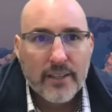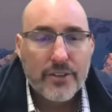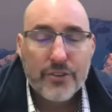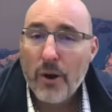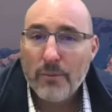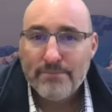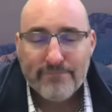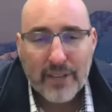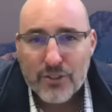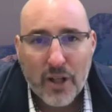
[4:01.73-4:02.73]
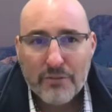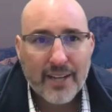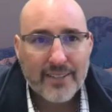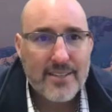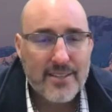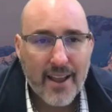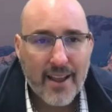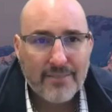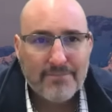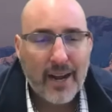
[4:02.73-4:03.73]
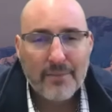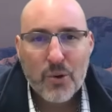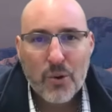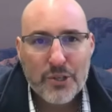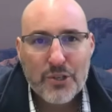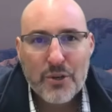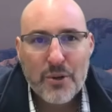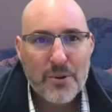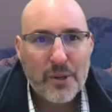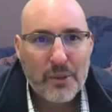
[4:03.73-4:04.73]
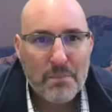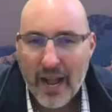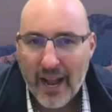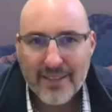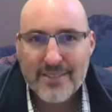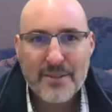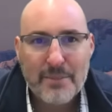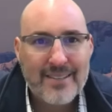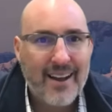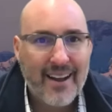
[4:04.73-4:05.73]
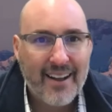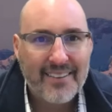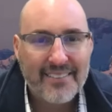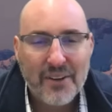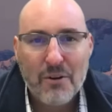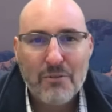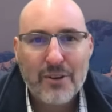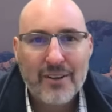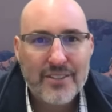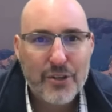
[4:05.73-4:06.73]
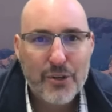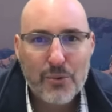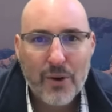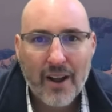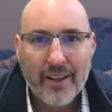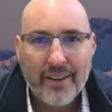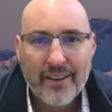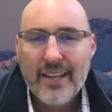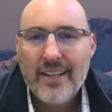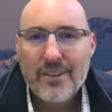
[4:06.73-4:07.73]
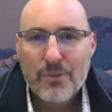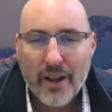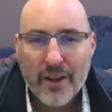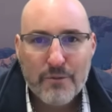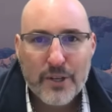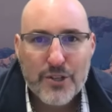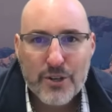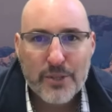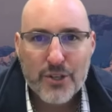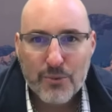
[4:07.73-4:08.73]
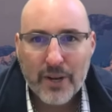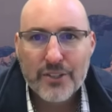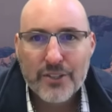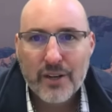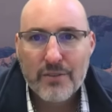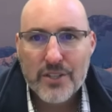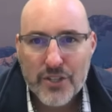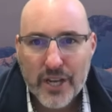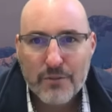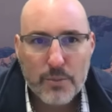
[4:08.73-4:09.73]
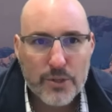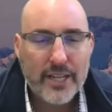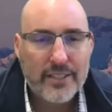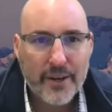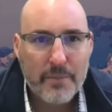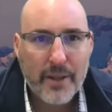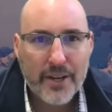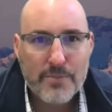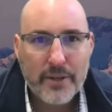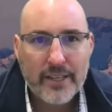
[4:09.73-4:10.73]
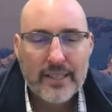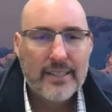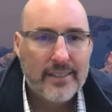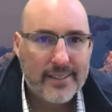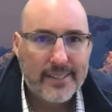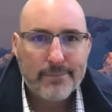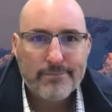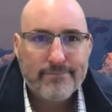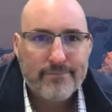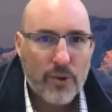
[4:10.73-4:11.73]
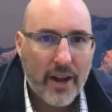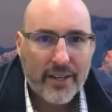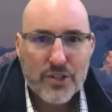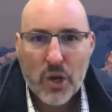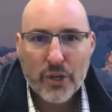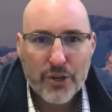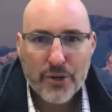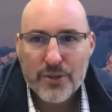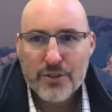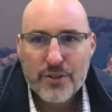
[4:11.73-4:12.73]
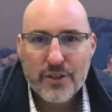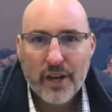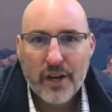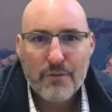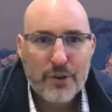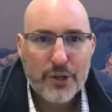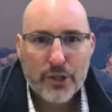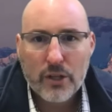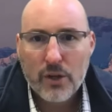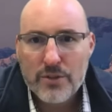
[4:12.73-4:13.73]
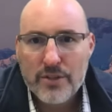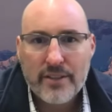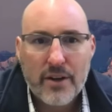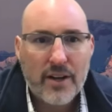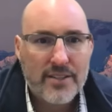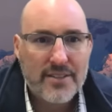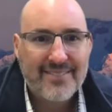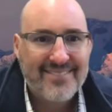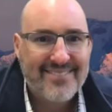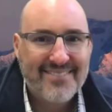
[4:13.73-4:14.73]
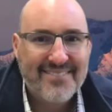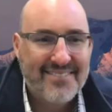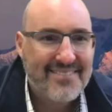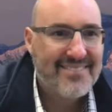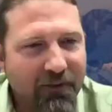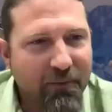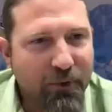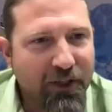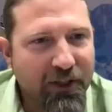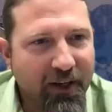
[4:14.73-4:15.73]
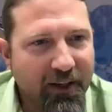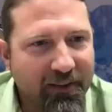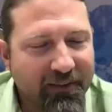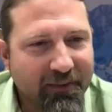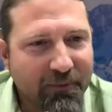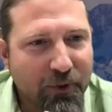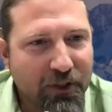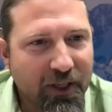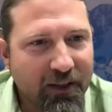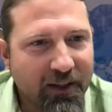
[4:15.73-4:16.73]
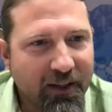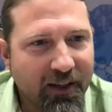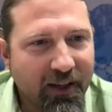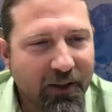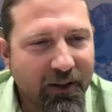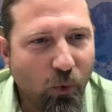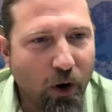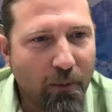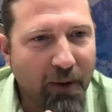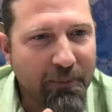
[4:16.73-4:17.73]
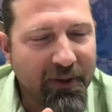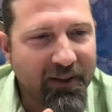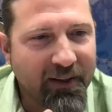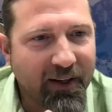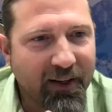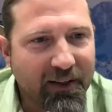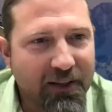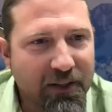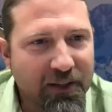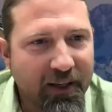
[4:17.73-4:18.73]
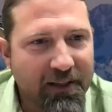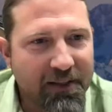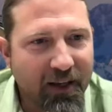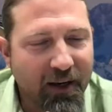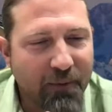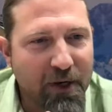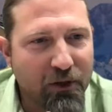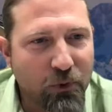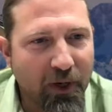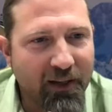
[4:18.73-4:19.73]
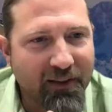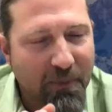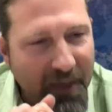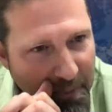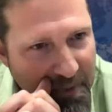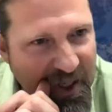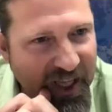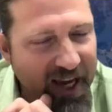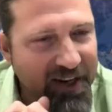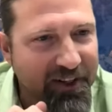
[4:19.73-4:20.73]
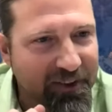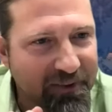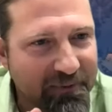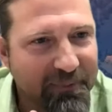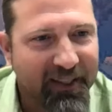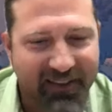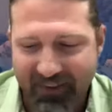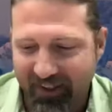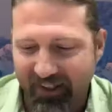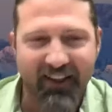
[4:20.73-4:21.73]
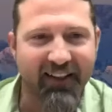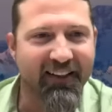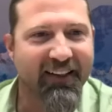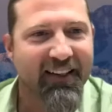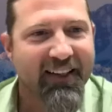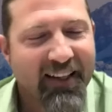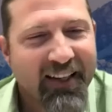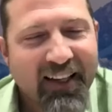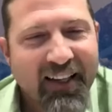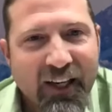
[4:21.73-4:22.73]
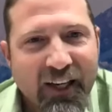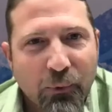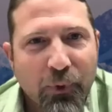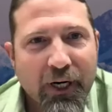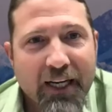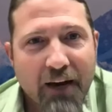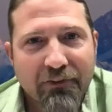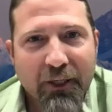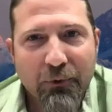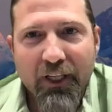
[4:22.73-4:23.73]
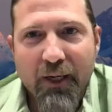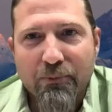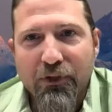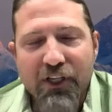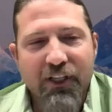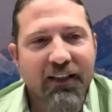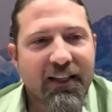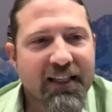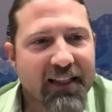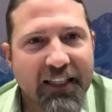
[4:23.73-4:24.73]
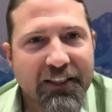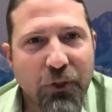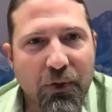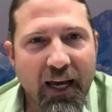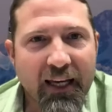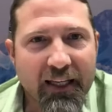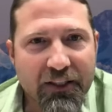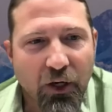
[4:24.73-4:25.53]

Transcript: So that's all I've got to say. I'm going to pass the baton over to you, Ryan. Ryan Finchum, the director of the Center for Protected Area Management um, it's all yours uh, for your closing thoughts. Thanks, David. Appreciate it. Appreciate yeah. uh, the warm up, and uh, it's it's uh, bittersweet to be coming to the end here, but uh, we definitely really appreciate these last two days.